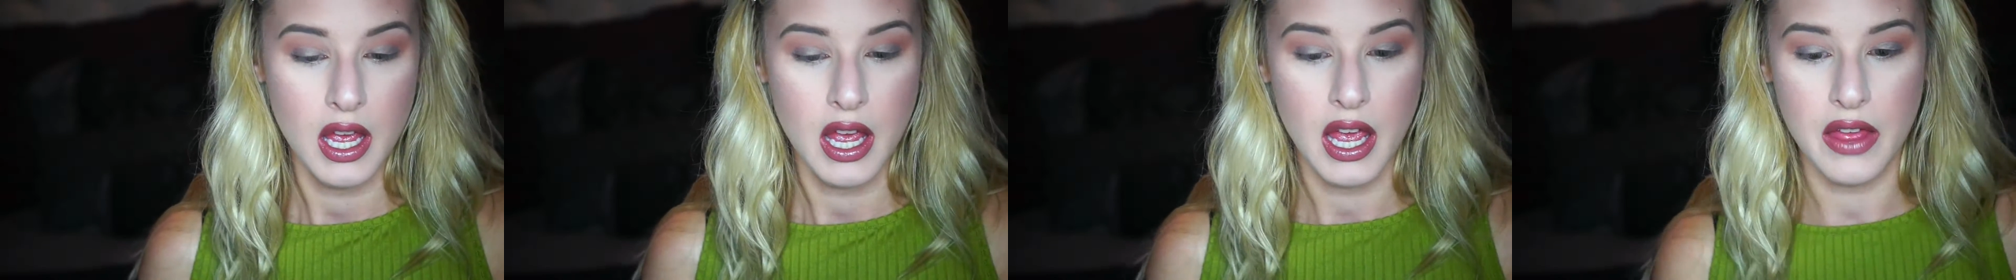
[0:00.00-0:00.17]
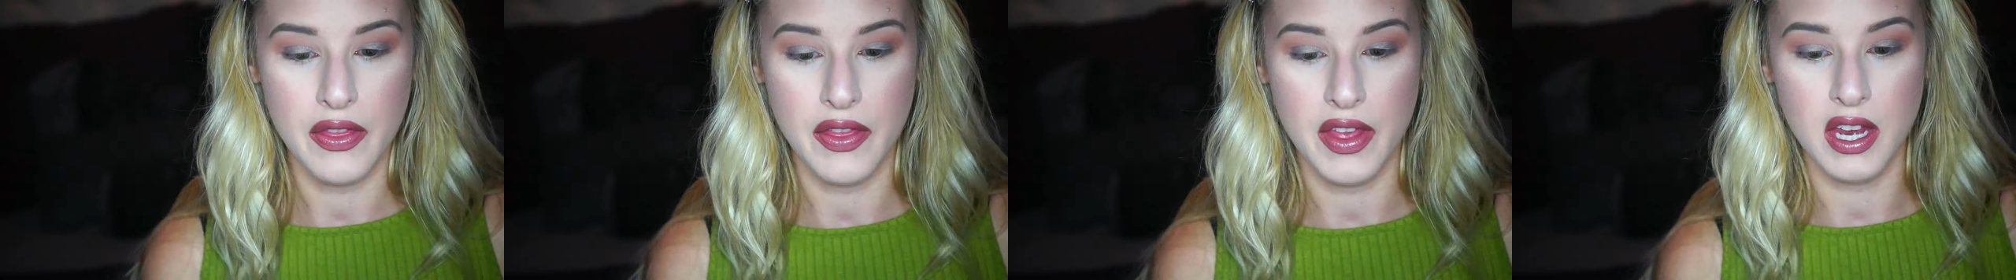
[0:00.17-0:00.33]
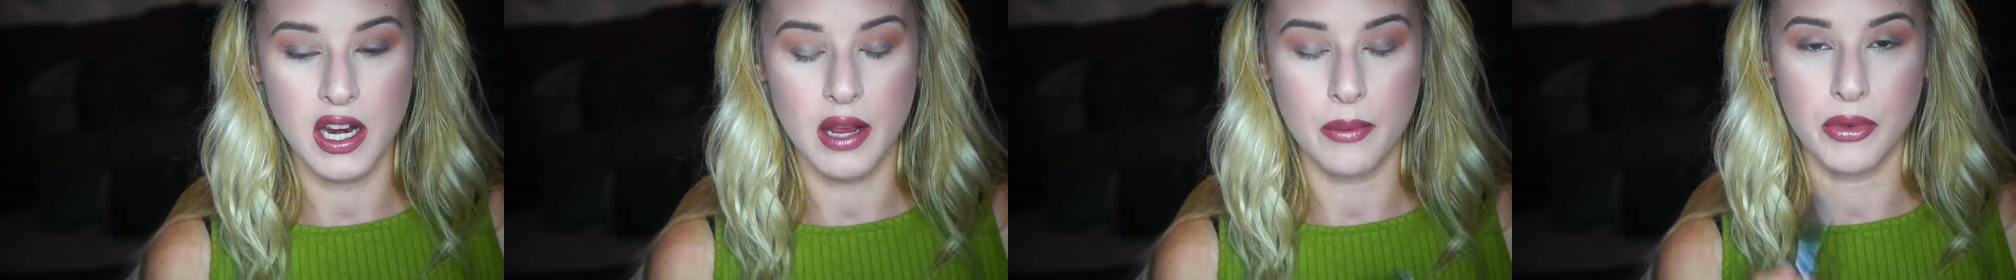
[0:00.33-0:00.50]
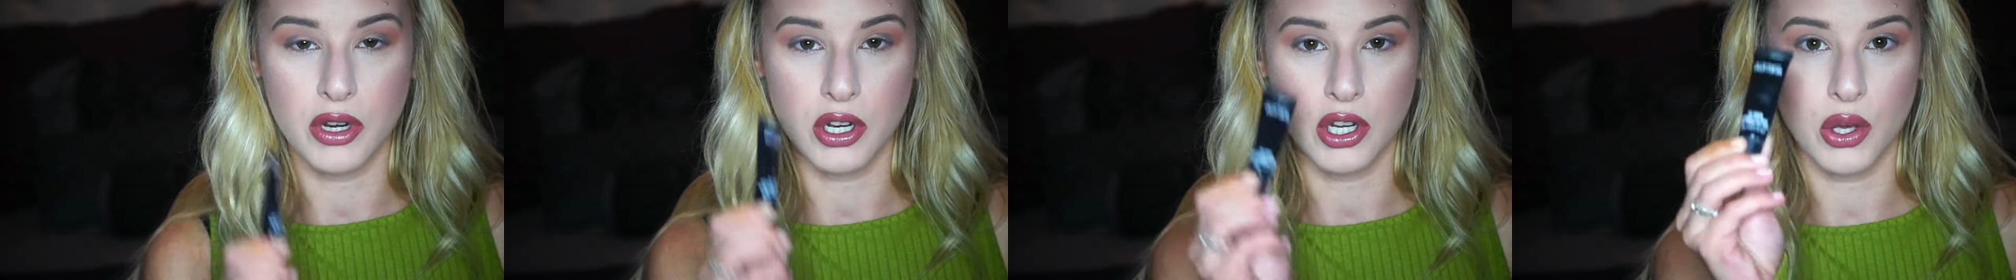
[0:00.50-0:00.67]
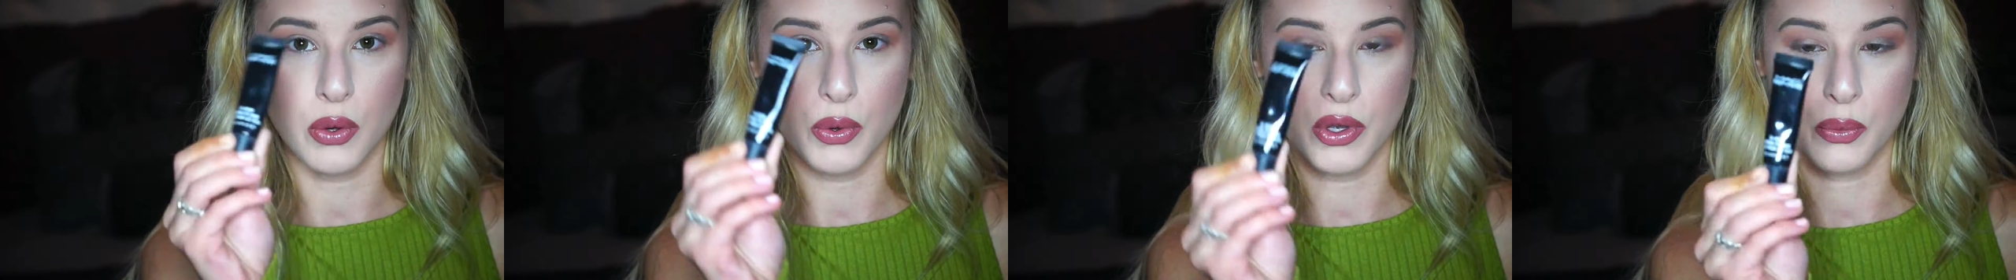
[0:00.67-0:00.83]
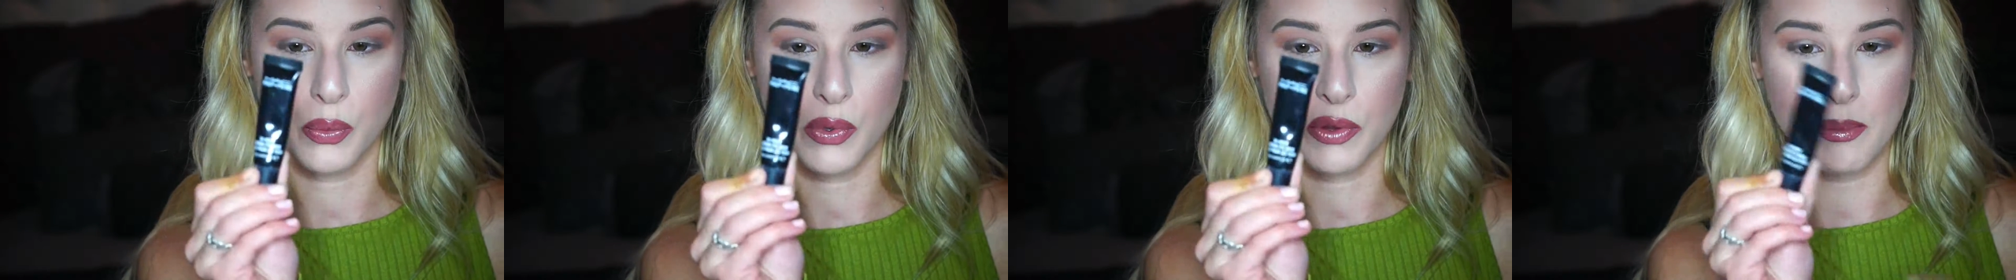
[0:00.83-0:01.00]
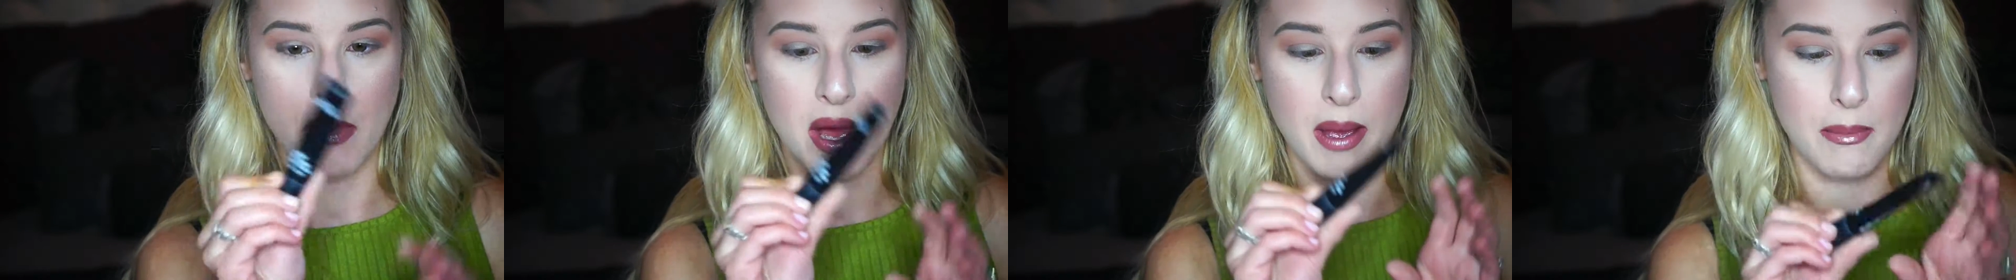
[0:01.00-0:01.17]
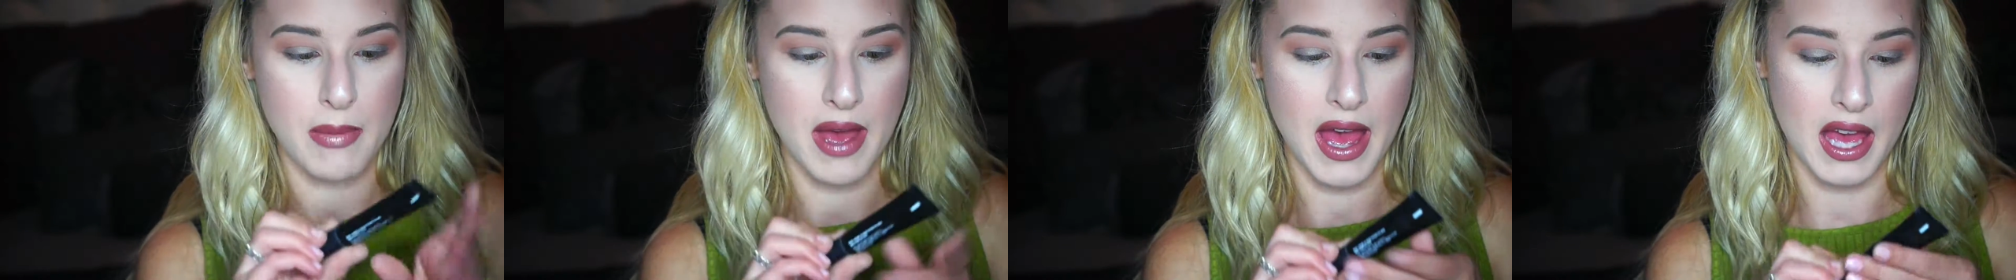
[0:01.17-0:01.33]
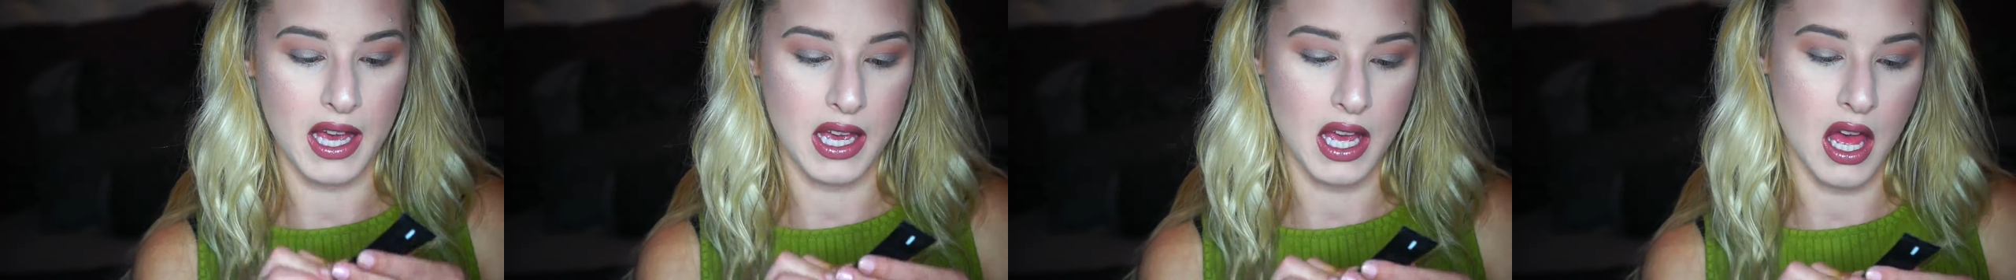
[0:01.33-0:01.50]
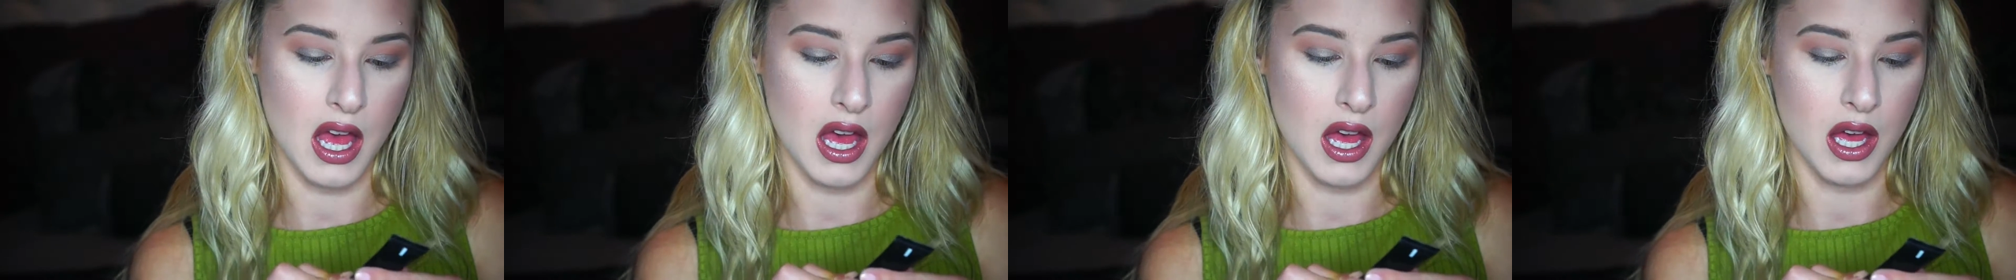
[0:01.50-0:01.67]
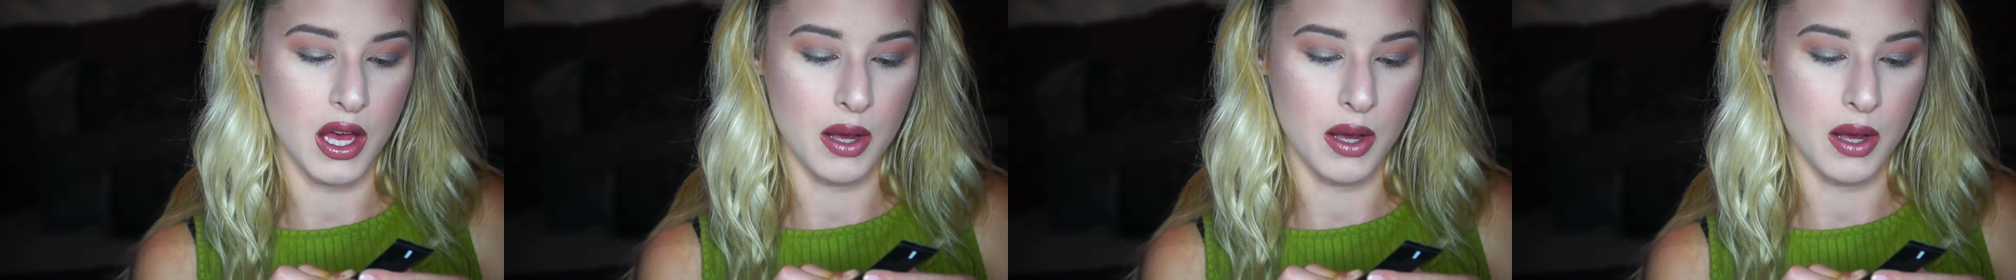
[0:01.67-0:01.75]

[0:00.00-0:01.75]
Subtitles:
And then I'm going to go in with my MAC